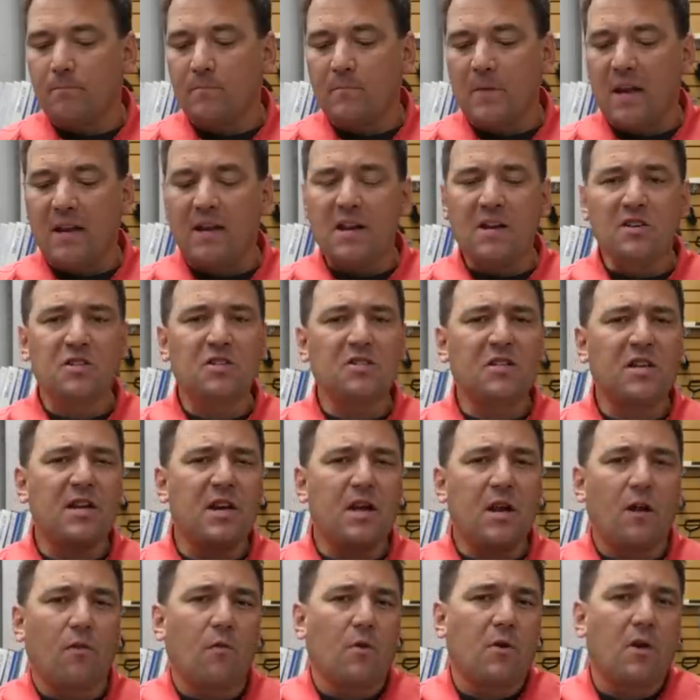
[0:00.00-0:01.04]
then just
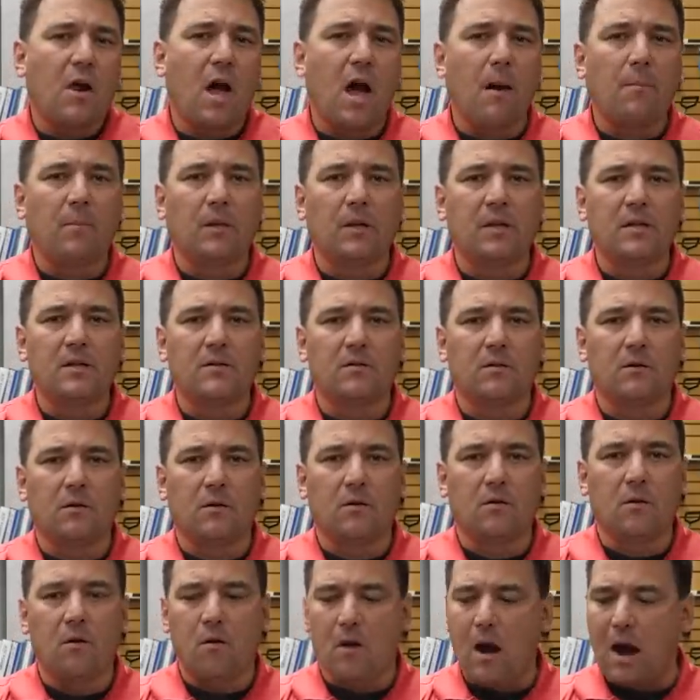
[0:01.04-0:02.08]
any other anomalies
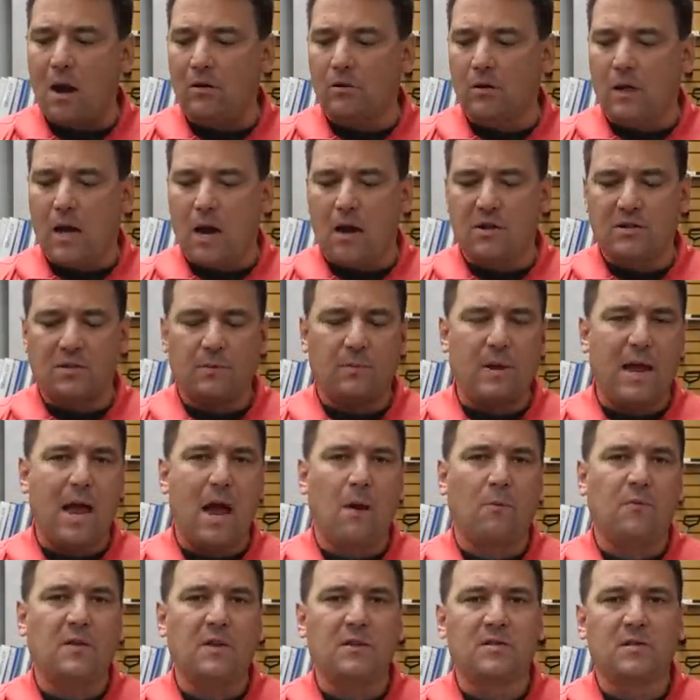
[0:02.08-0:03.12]
or outliers that we
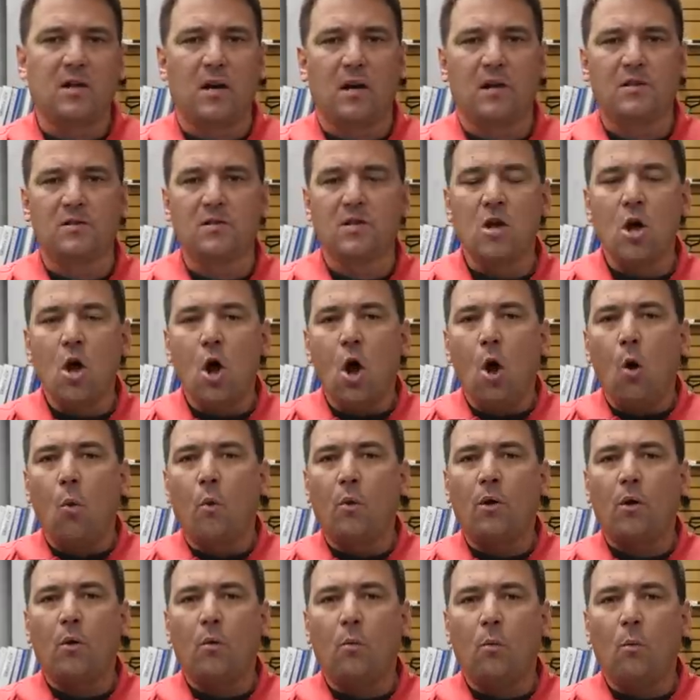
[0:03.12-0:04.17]
have with these guns.
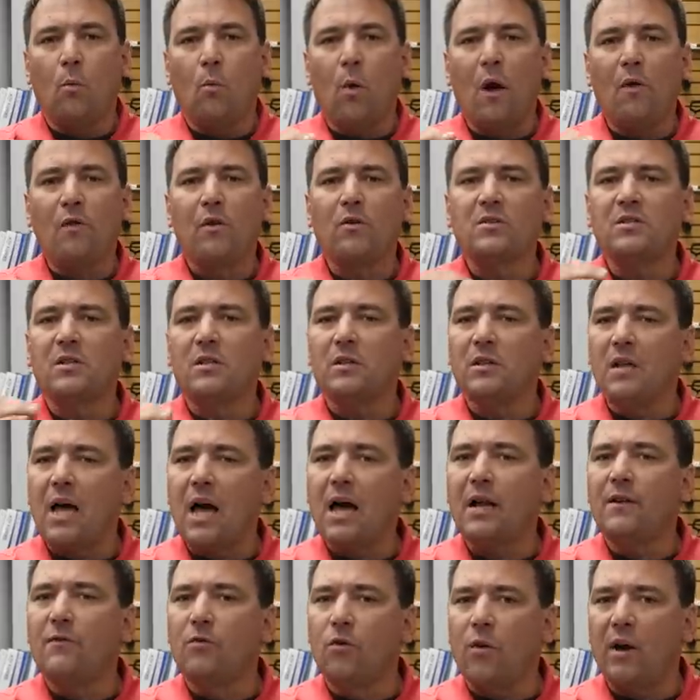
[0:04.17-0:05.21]
While there's a
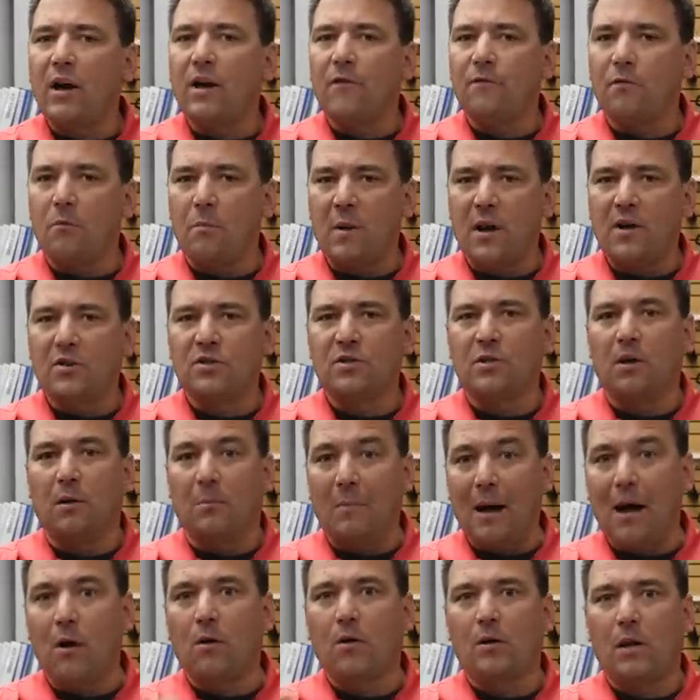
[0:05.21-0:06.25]
lot of great information
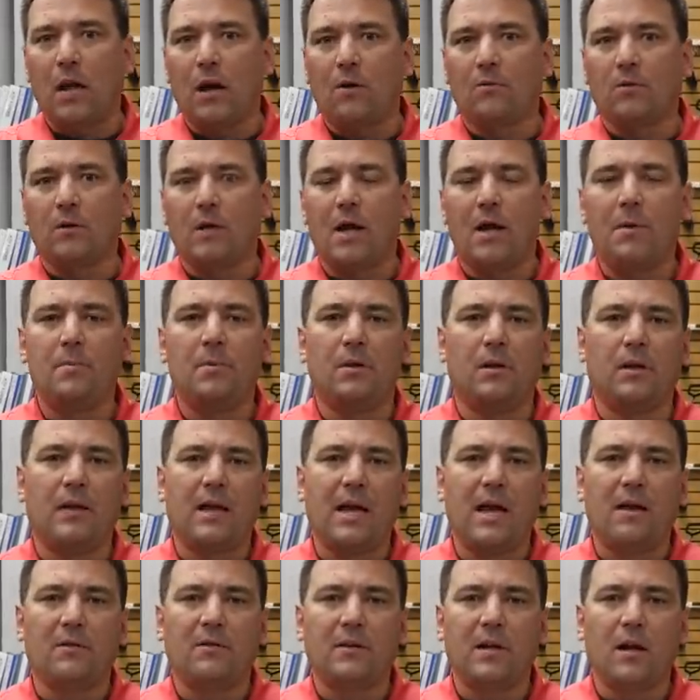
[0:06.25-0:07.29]
about Glock reliability
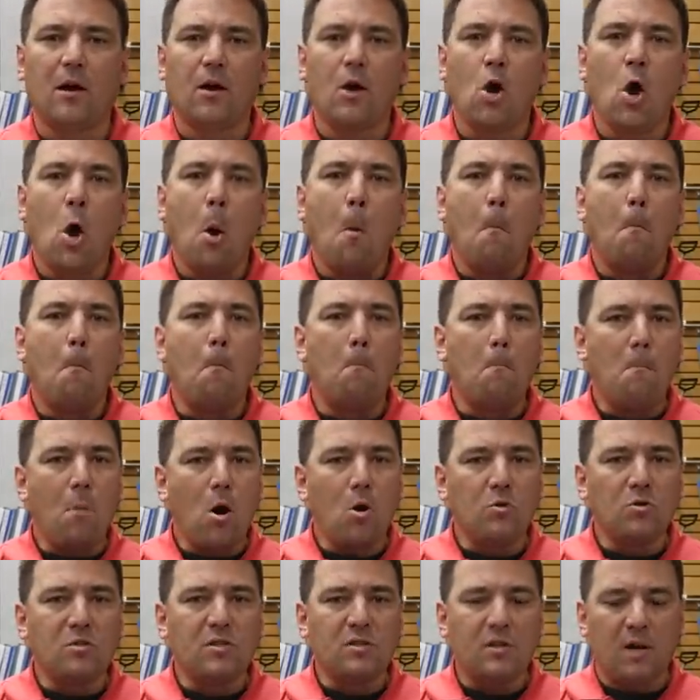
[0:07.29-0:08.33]
out there,
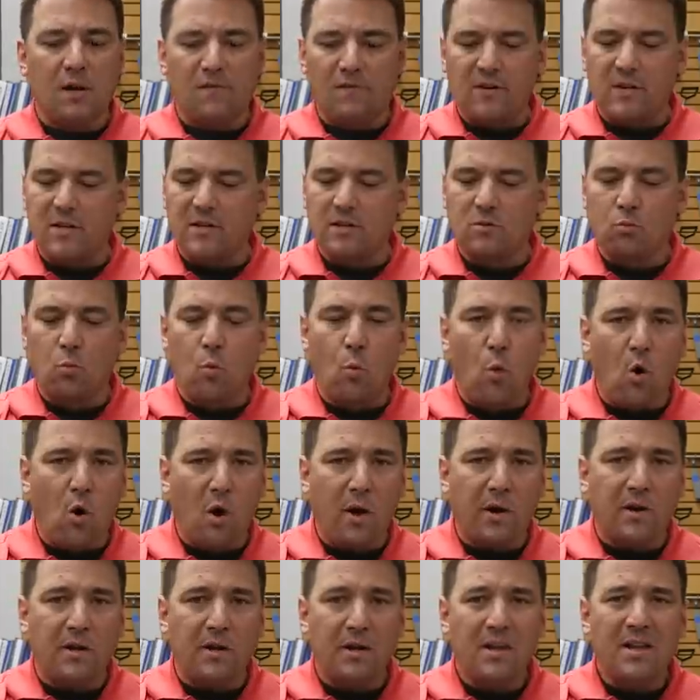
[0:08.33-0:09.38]
most of it is
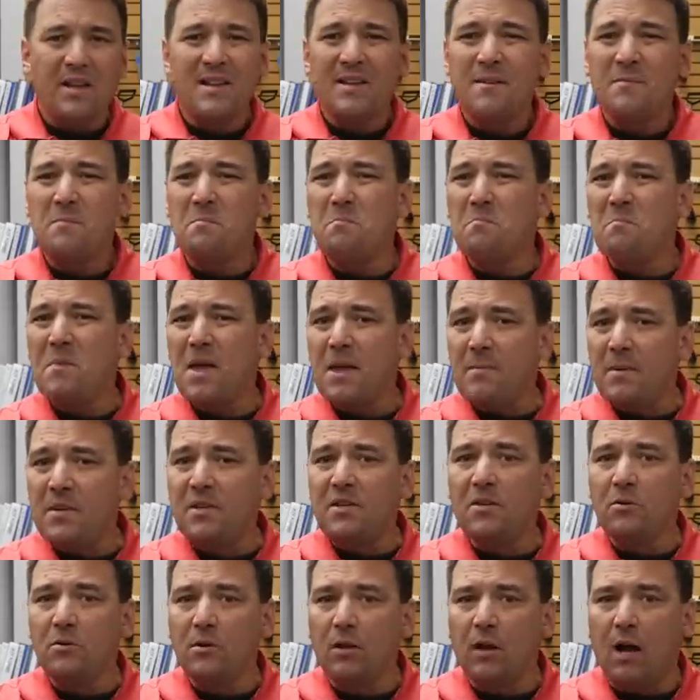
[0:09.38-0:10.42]
1, maybe
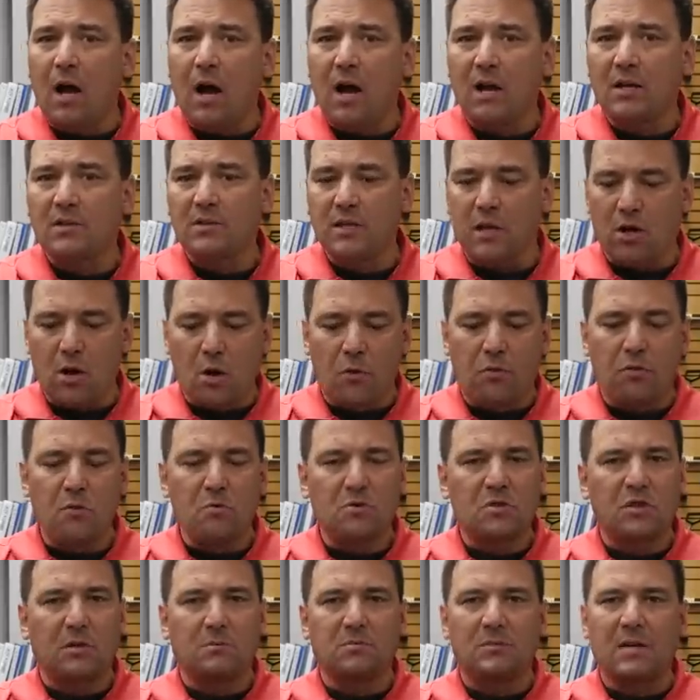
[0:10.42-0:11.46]
2 Glocks that go through
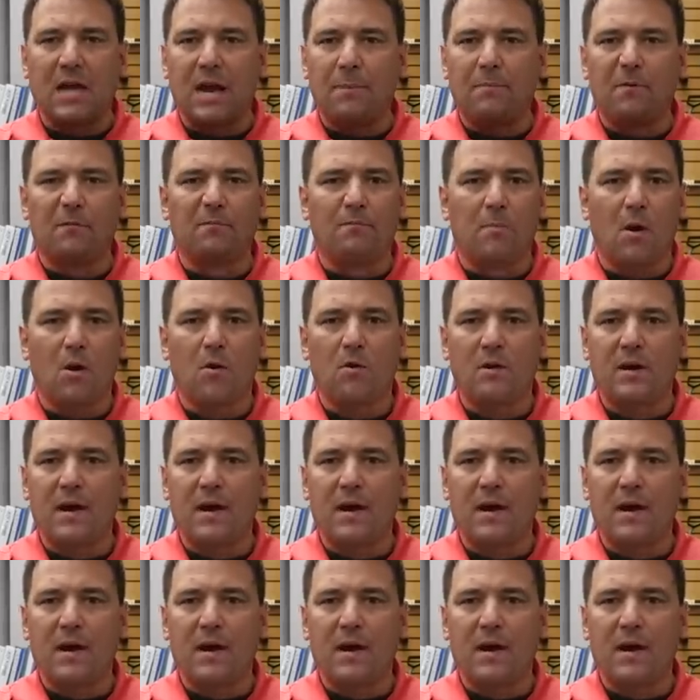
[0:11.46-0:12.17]
some type of burn